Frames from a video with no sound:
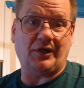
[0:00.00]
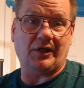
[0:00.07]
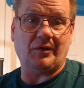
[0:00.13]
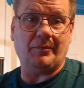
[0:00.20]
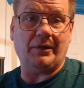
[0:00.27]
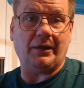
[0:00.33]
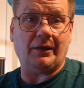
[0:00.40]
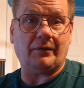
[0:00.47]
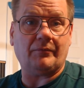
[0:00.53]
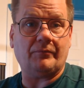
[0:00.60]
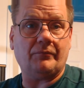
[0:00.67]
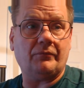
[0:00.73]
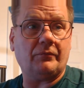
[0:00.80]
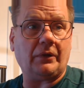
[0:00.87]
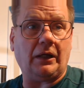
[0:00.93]
out of the bag.
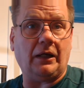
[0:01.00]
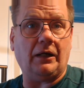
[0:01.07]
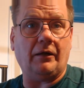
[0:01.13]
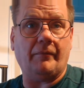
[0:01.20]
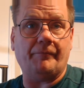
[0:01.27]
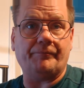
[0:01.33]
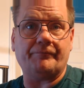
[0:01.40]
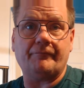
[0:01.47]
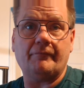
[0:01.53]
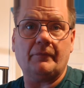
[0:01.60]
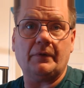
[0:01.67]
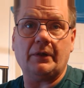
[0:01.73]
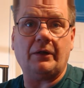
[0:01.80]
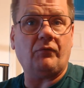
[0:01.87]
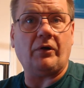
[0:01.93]

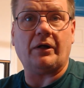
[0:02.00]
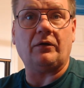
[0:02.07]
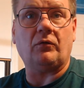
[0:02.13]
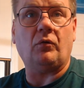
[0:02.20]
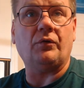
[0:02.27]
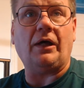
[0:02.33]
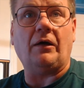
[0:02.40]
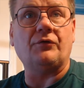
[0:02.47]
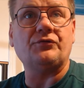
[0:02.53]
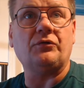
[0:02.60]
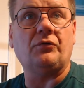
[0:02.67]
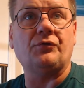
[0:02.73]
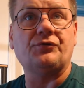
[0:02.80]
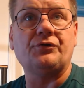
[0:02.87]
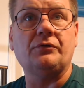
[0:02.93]
Regular old
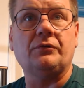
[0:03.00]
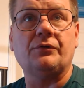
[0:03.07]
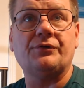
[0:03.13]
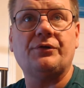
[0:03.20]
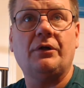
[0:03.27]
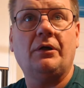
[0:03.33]
household tools.